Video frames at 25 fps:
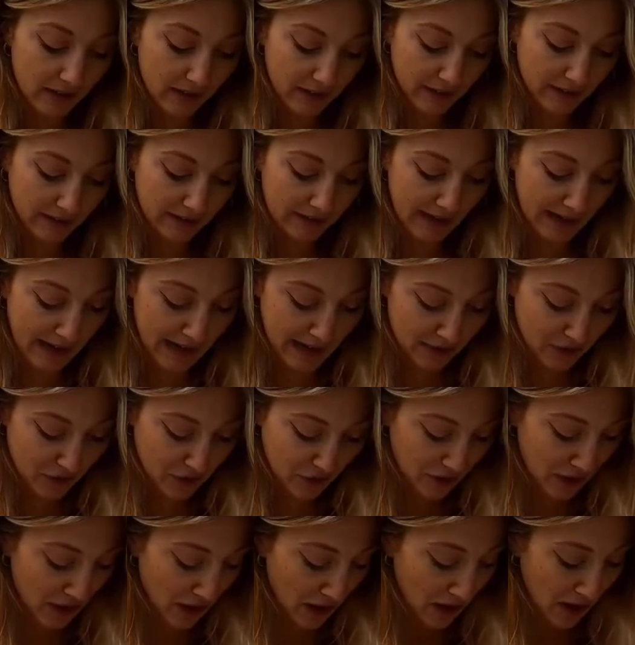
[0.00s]

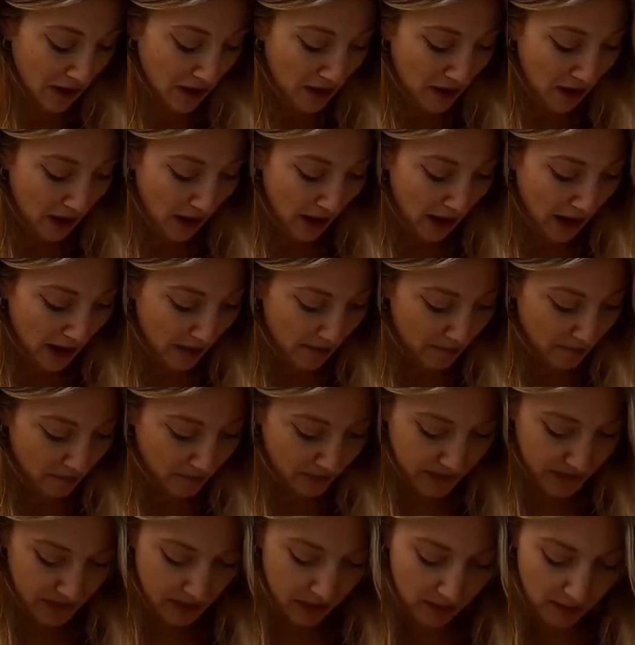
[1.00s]
understitch
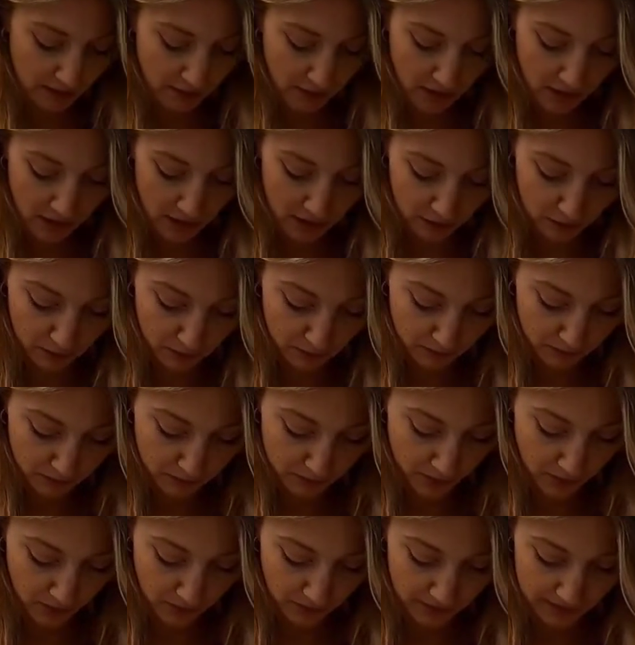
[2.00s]
the armhole
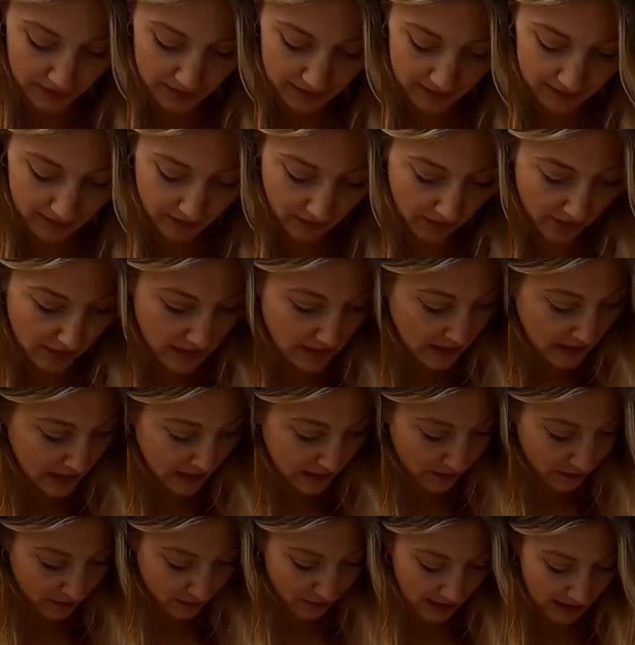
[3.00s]
on this side at
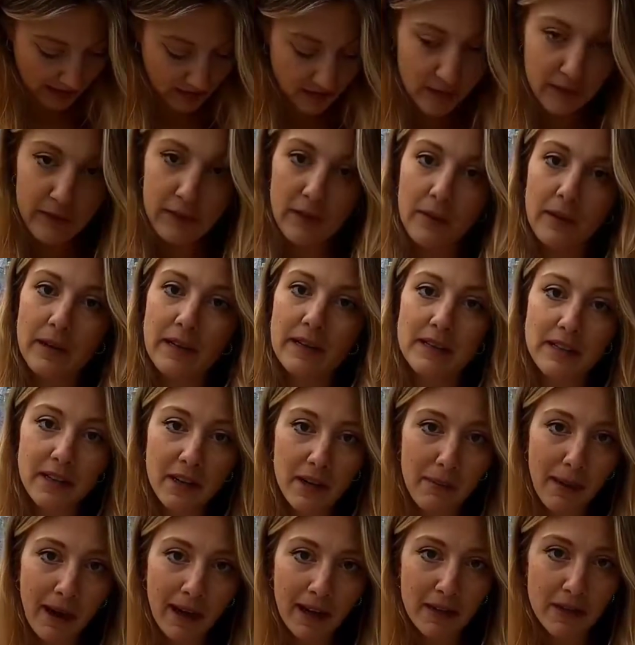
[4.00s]
either end, so I need to
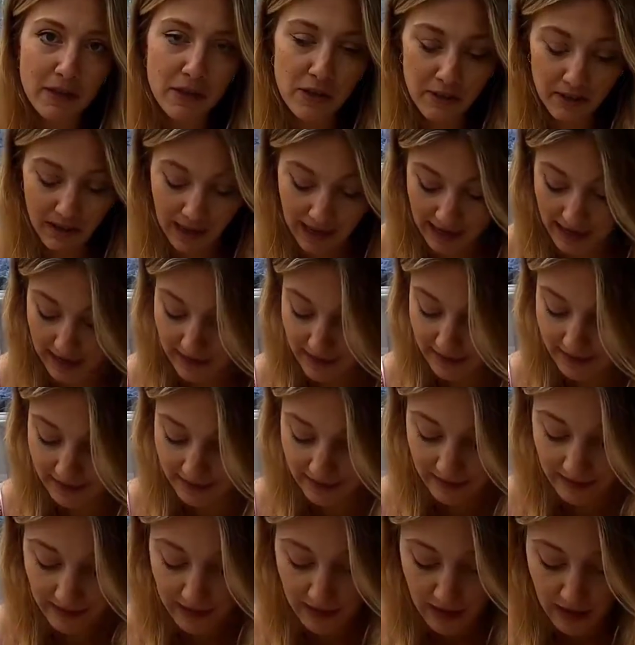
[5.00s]
go back and do that,